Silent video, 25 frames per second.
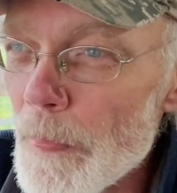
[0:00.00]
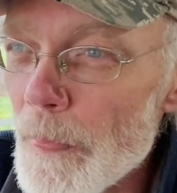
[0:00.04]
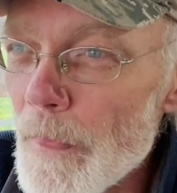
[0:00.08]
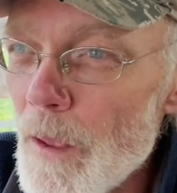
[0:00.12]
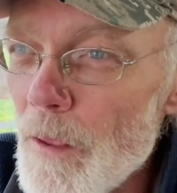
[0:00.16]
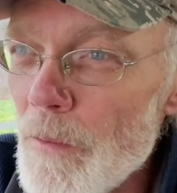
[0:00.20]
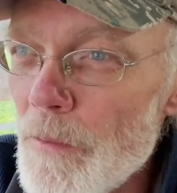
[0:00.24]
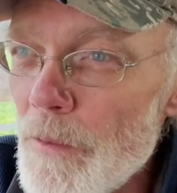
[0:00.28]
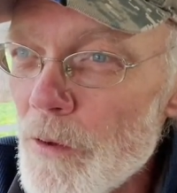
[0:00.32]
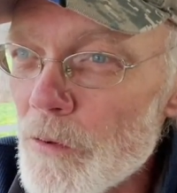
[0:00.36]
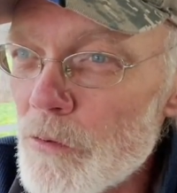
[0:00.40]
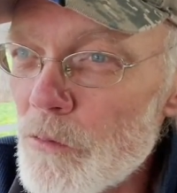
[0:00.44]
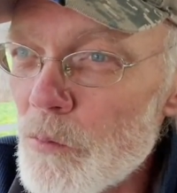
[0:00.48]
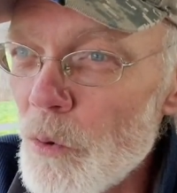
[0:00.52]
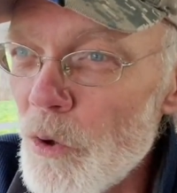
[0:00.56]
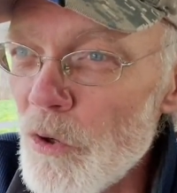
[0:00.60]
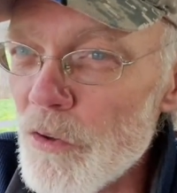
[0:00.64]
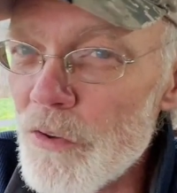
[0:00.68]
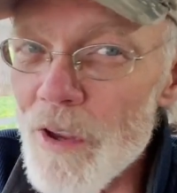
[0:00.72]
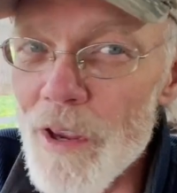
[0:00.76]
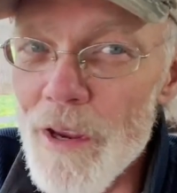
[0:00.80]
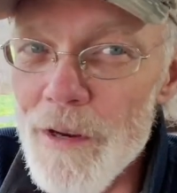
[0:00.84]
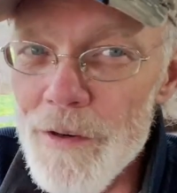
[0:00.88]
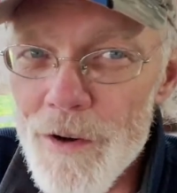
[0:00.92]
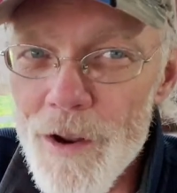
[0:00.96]
this
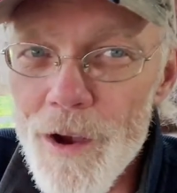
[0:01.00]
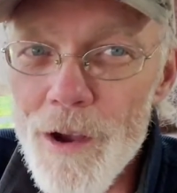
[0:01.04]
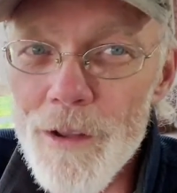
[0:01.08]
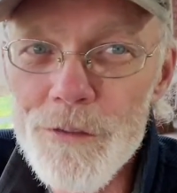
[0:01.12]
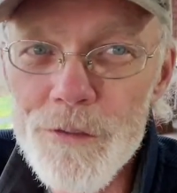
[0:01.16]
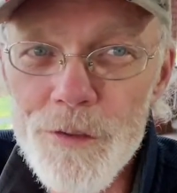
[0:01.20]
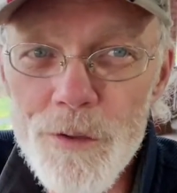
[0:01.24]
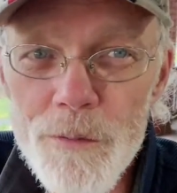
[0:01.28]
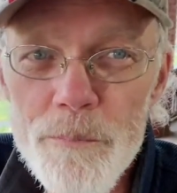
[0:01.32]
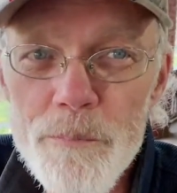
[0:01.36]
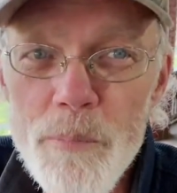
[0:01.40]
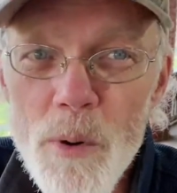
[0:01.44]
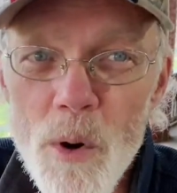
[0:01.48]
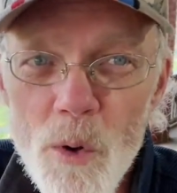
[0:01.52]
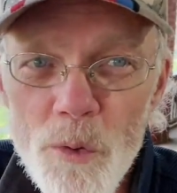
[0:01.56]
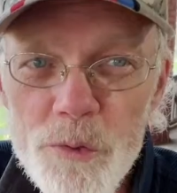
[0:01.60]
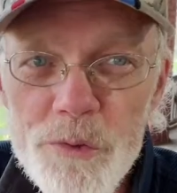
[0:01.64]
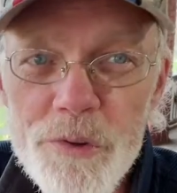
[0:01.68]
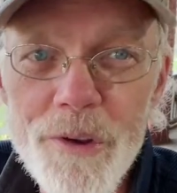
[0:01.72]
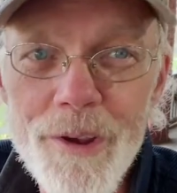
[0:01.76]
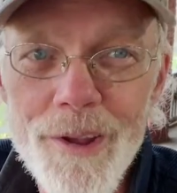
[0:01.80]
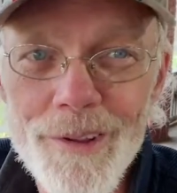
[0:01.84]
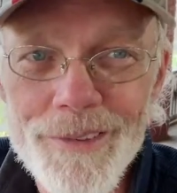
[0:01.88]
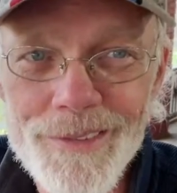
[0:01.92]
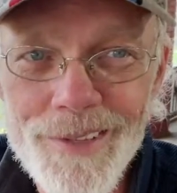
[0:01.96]
was a nuts and bolts
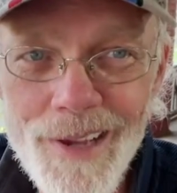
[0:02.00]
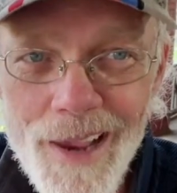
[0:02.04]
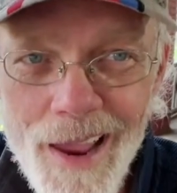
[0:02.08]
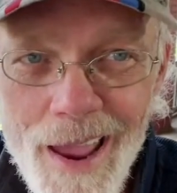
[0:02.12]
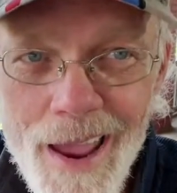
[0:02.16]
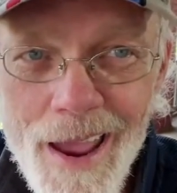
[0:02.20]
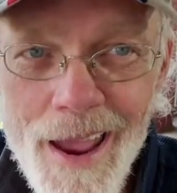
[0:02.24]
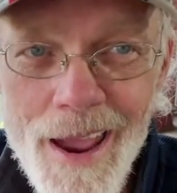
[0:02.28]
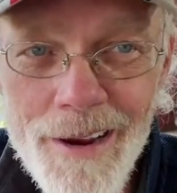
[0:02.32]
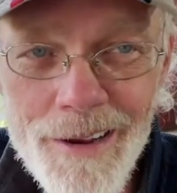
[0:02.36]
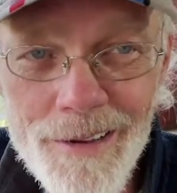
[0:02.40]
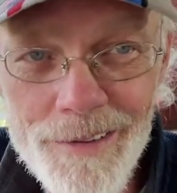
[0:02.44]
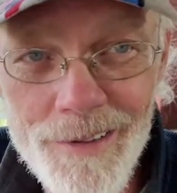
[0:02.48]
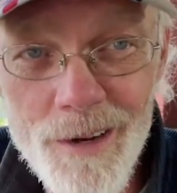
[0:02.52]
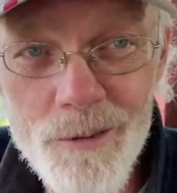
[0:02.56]
attack